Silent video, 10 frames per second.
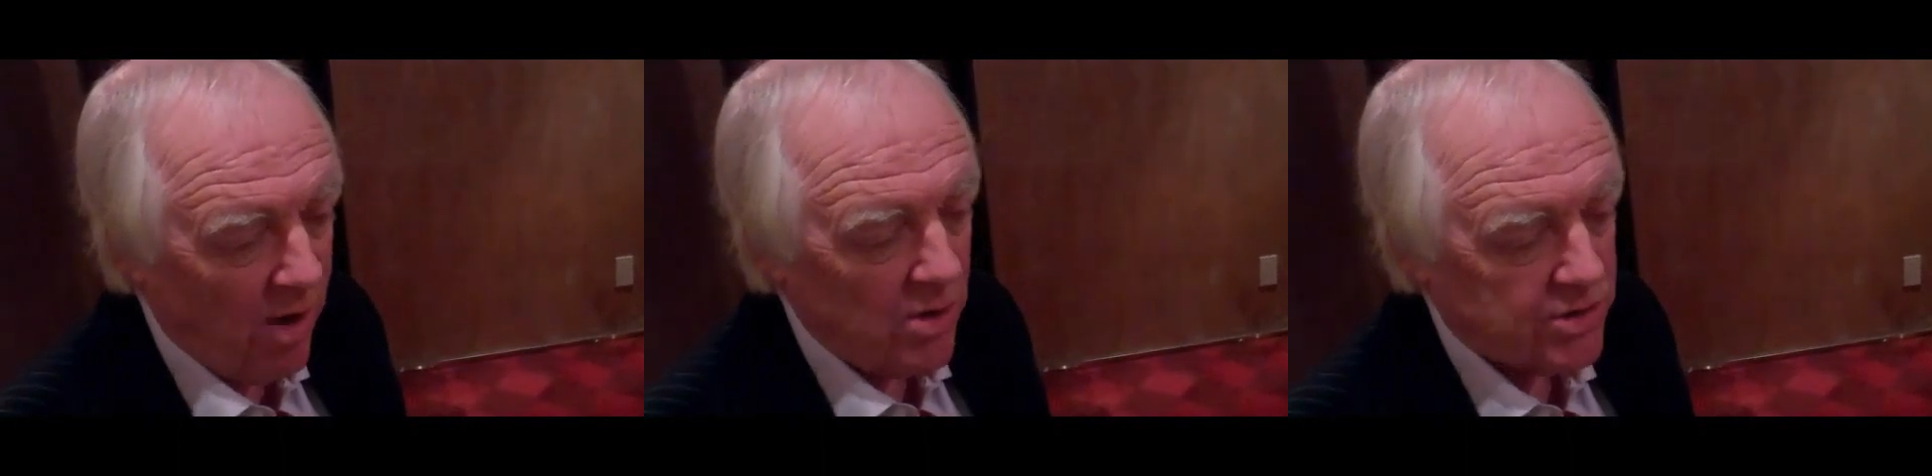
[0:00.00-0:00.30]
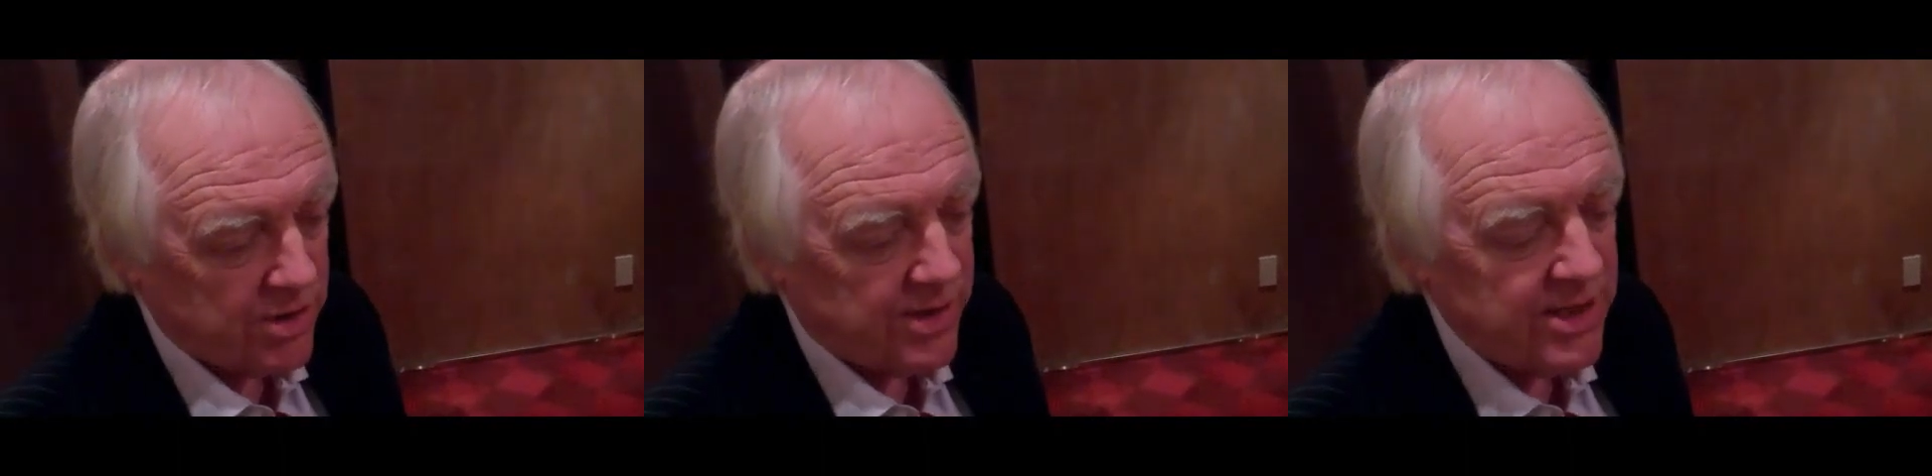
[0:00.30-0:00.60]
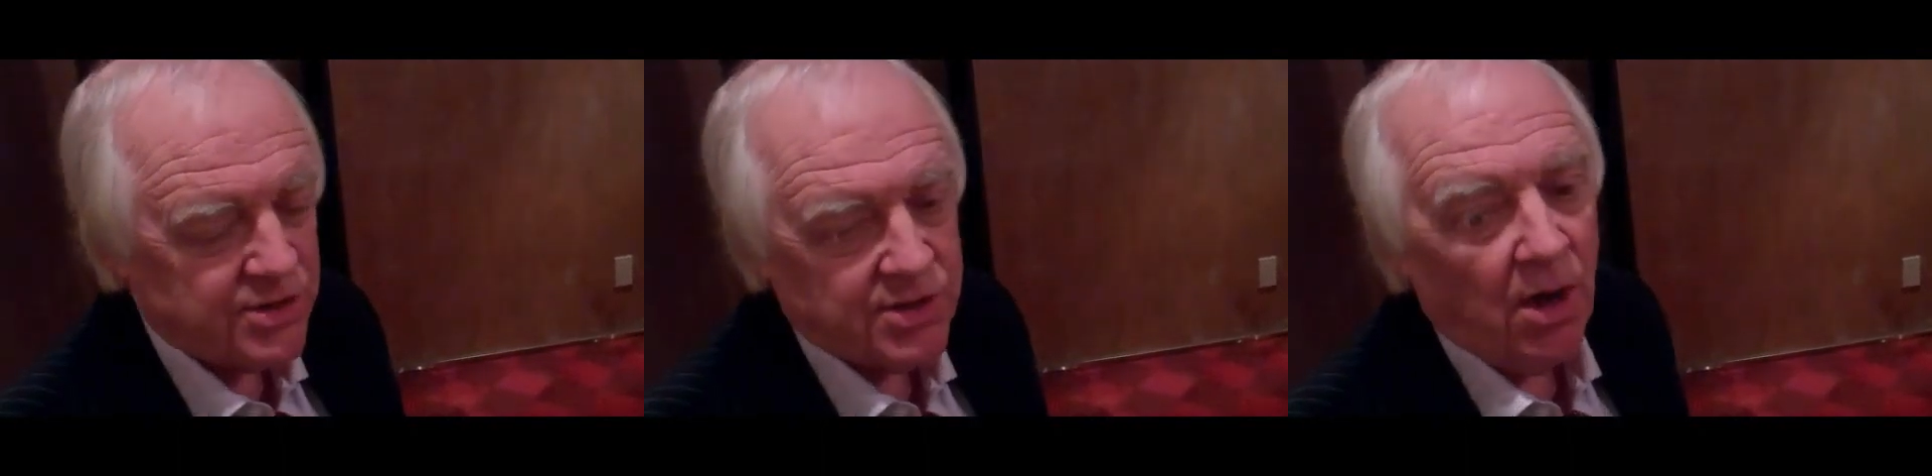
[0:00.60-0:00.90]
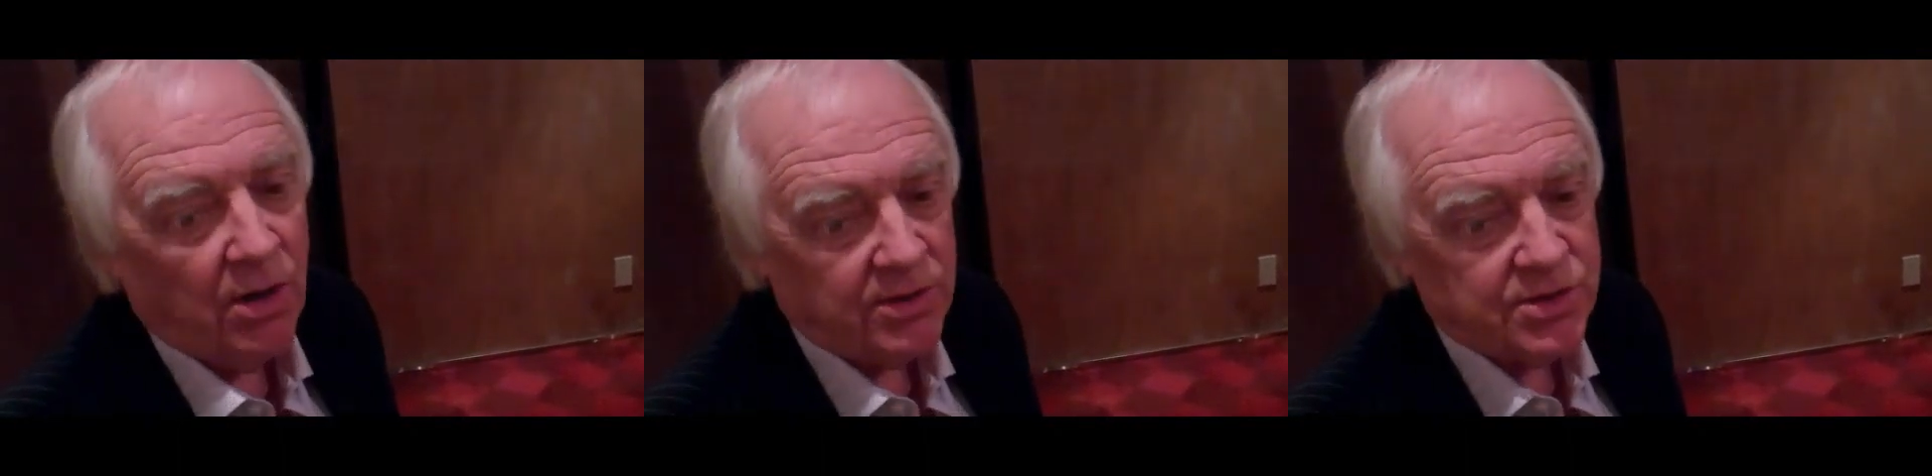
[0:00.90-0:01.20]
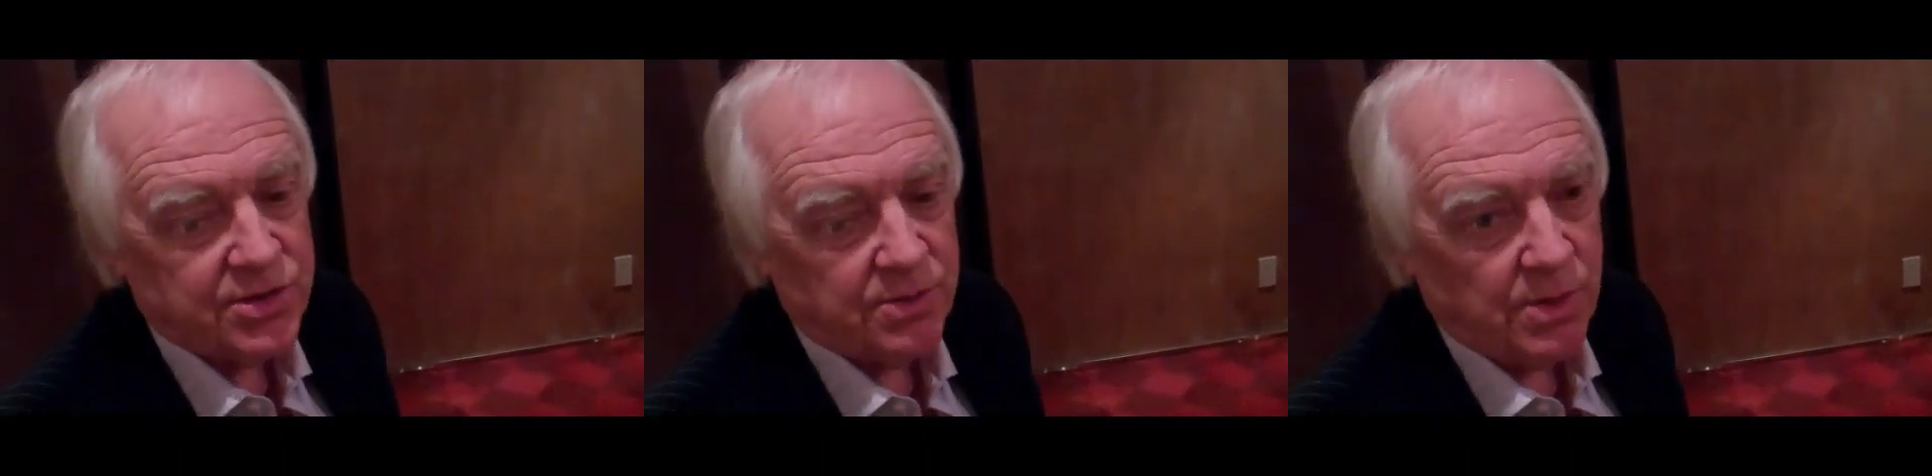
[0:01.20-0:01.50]
wrote these
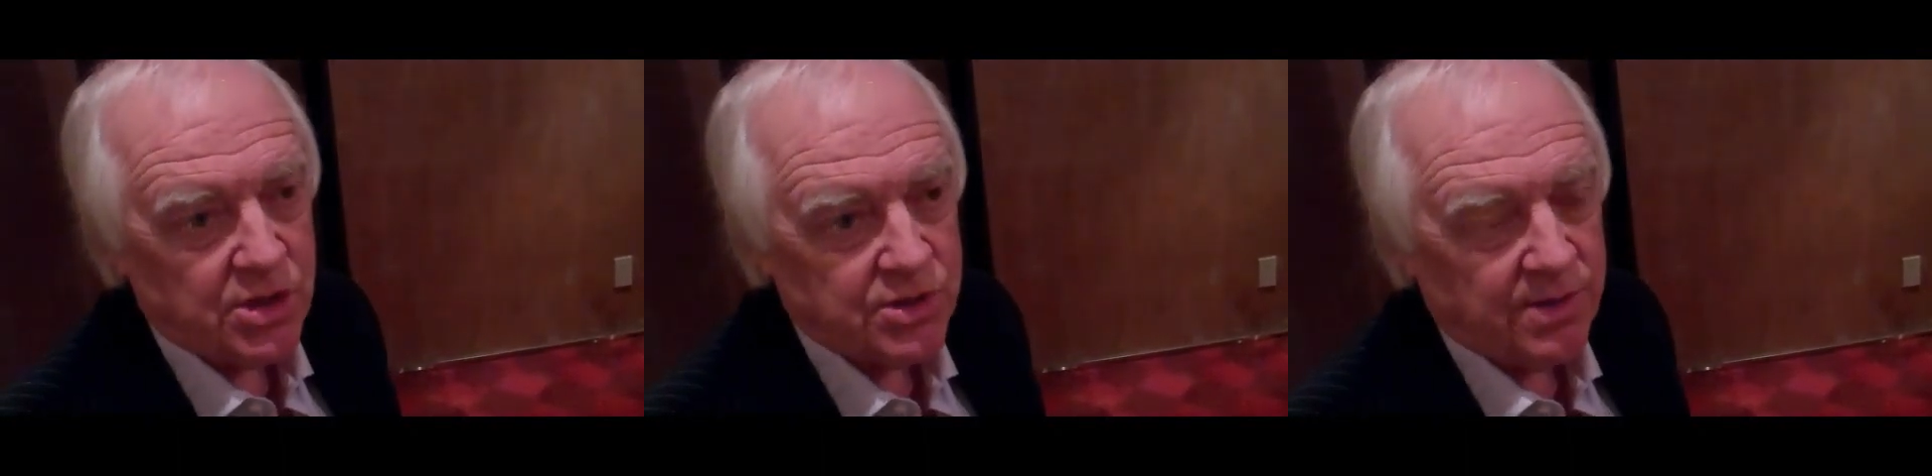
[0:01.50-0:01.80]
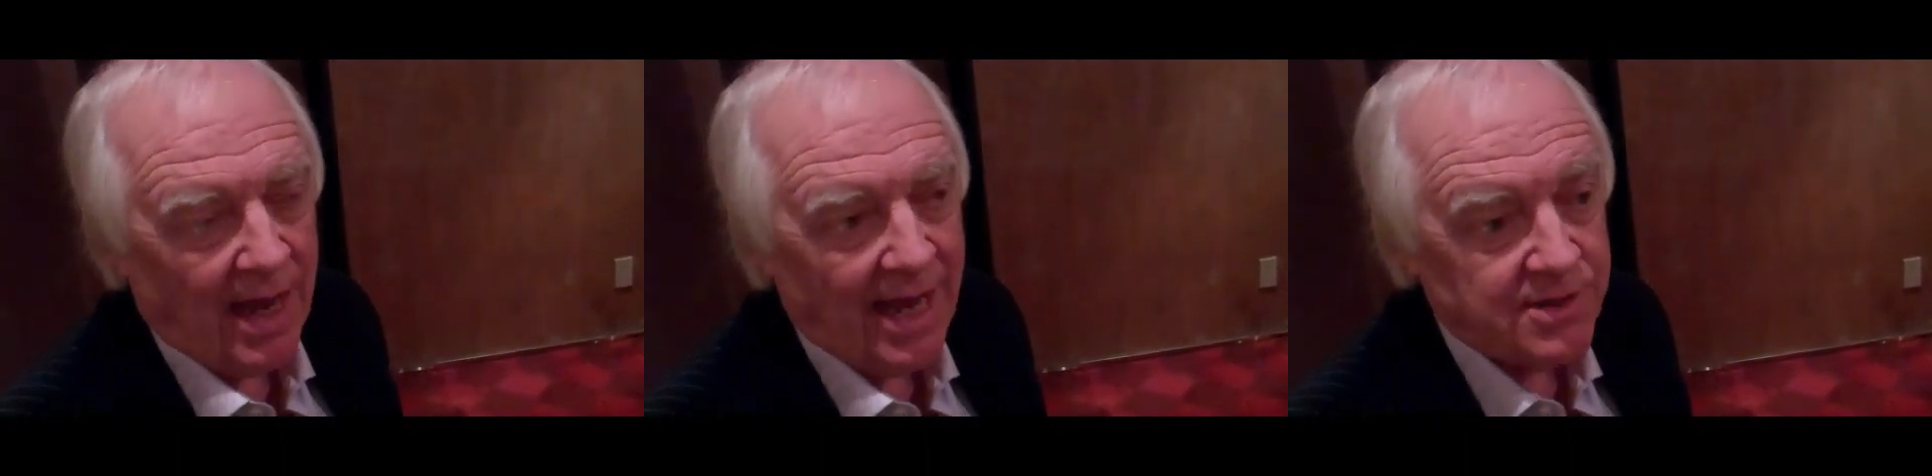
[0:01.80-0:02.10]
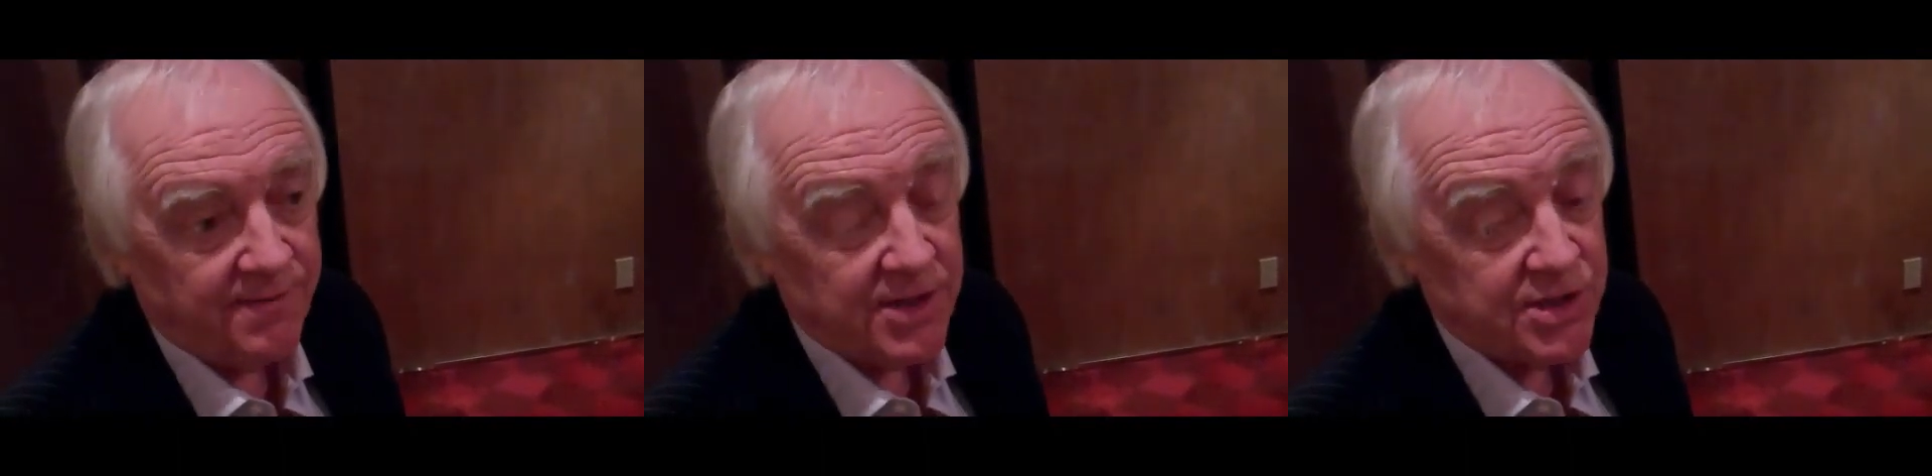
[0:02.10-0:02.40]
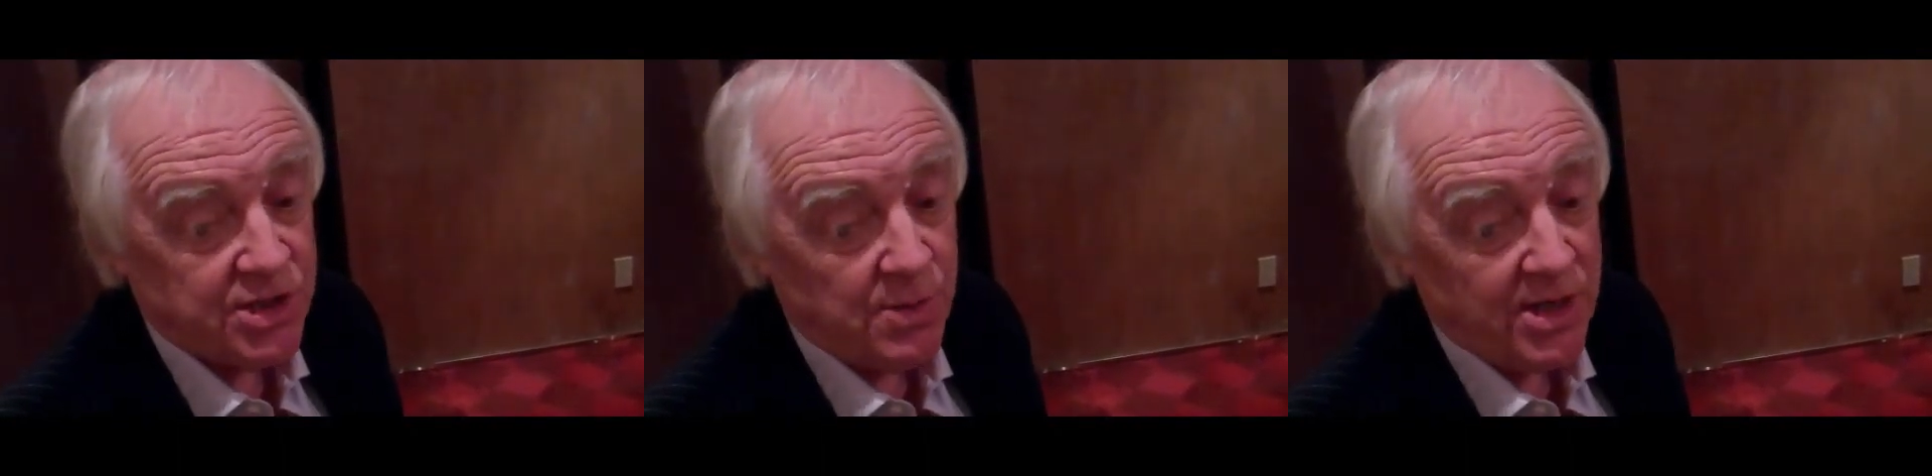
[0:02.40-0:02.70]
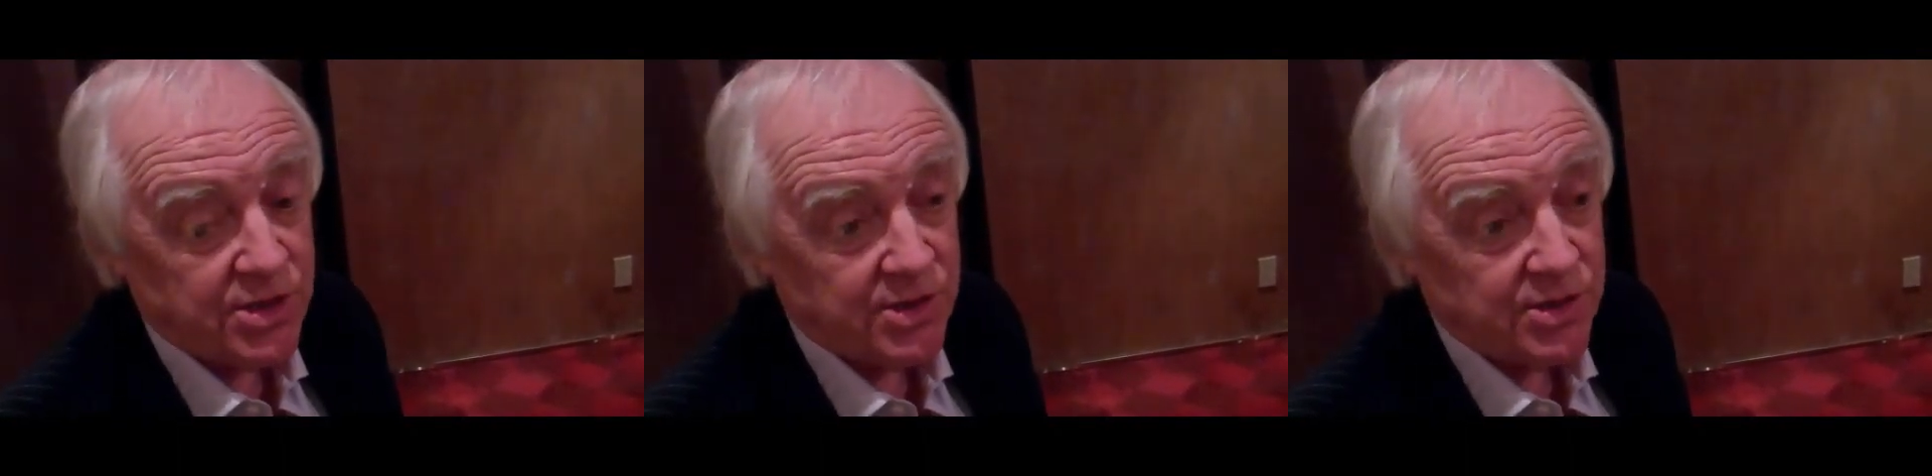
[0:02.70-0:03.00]
songs which had to fit
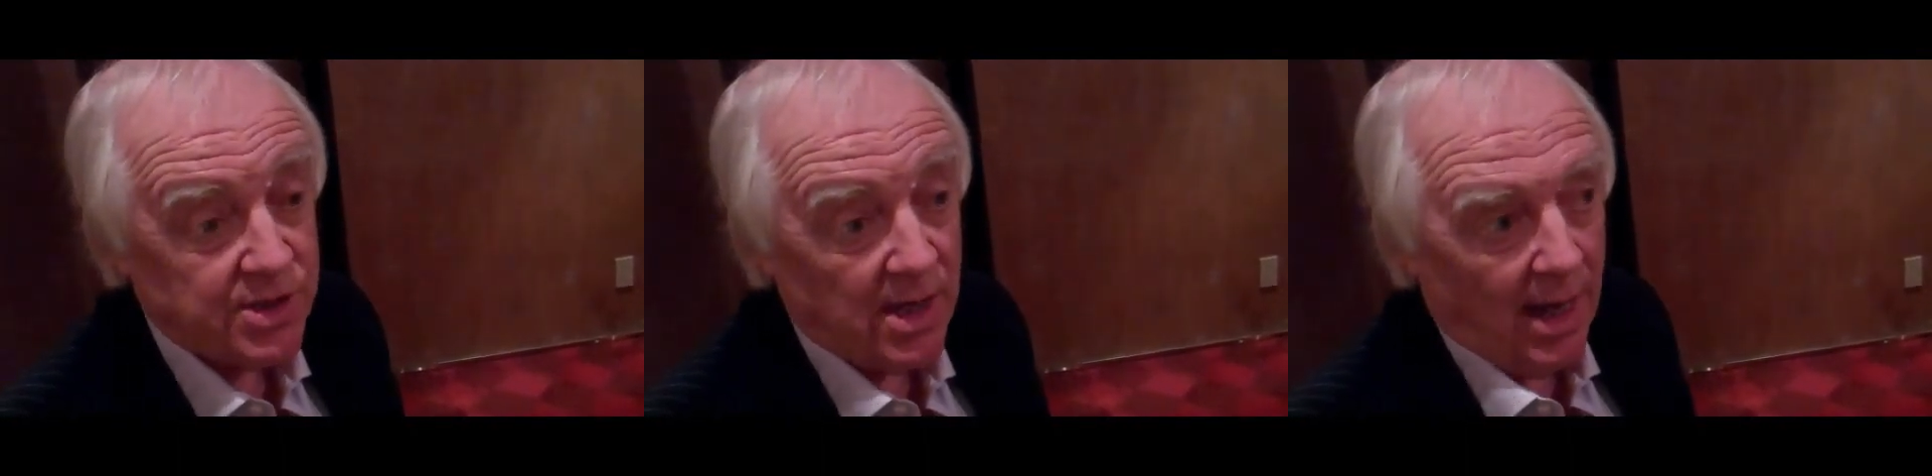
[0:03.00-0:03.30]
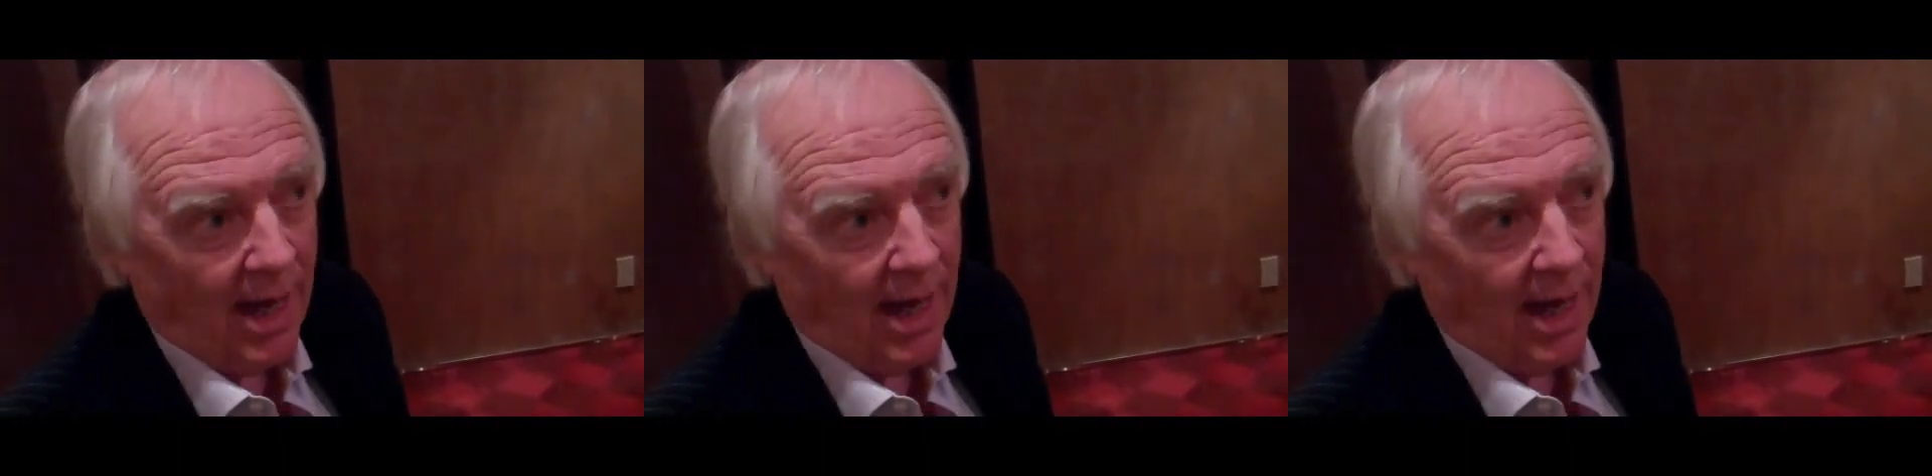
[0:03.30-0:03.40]
situations.